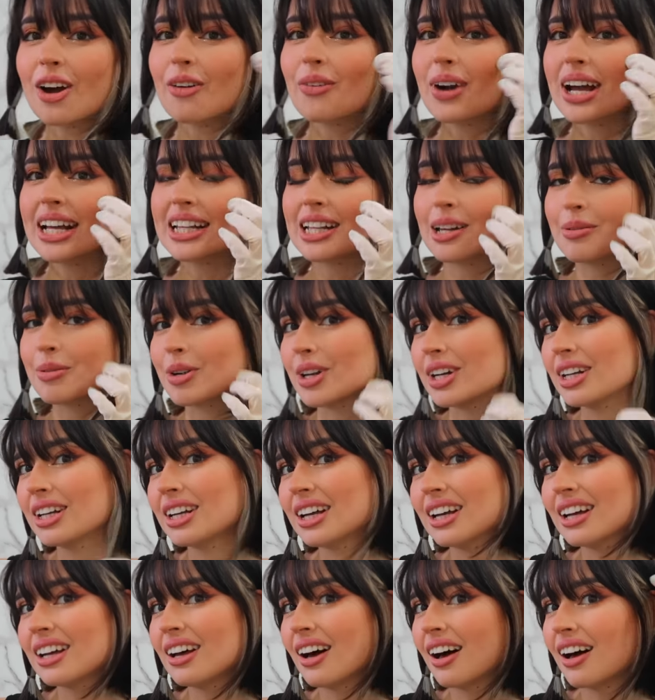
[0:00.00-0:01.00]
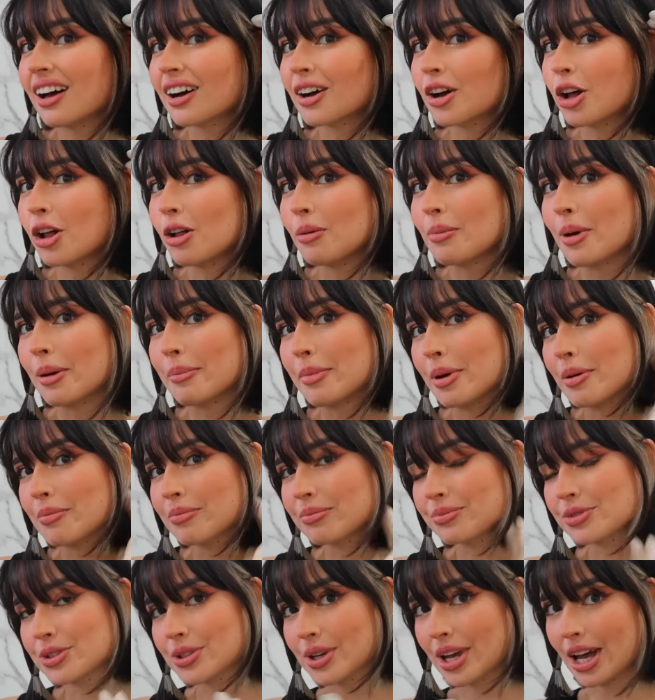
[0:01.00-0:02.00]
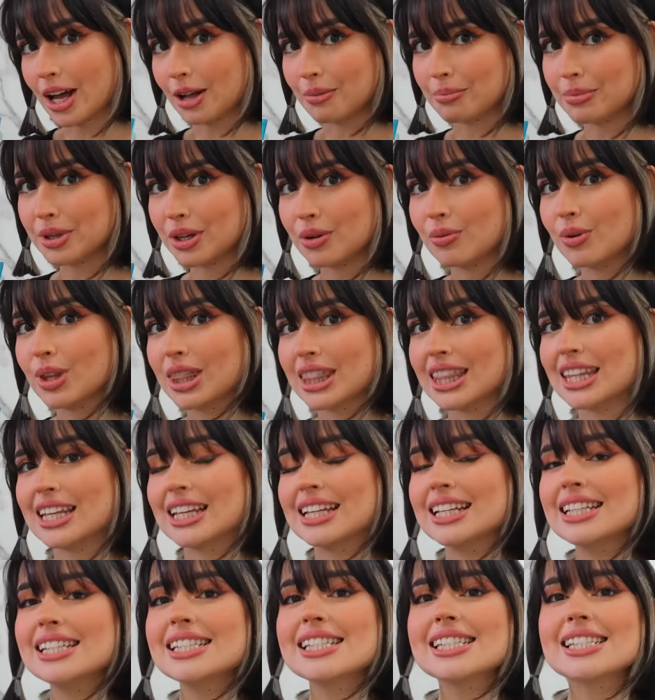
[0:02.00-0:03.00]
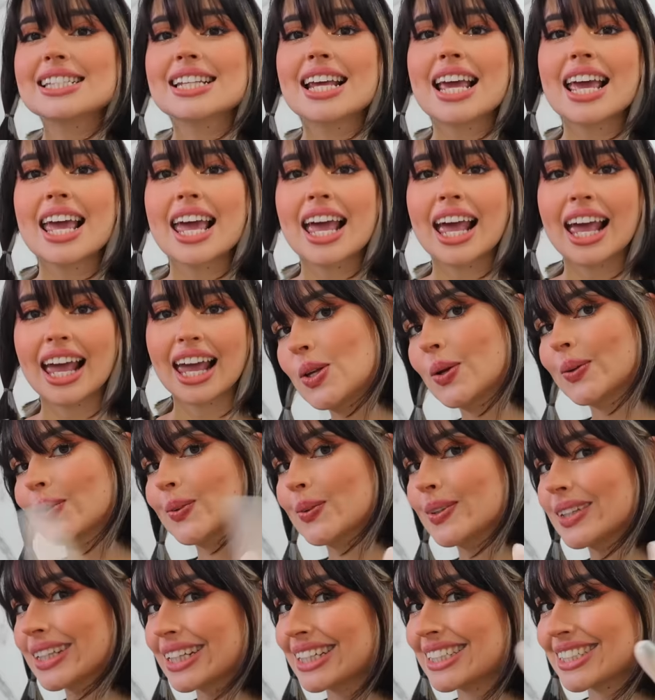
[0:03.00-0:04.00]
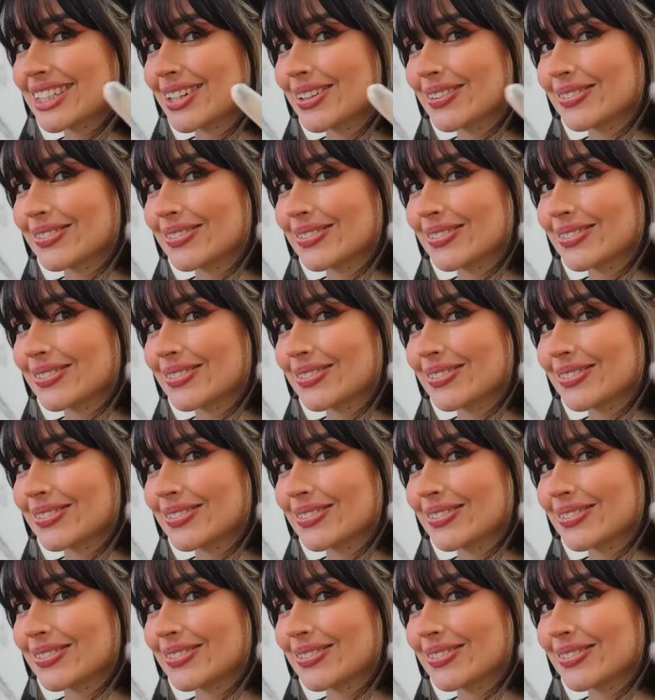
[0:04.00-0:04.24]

Alright, I'm gonna call my mom to help me with this, so let's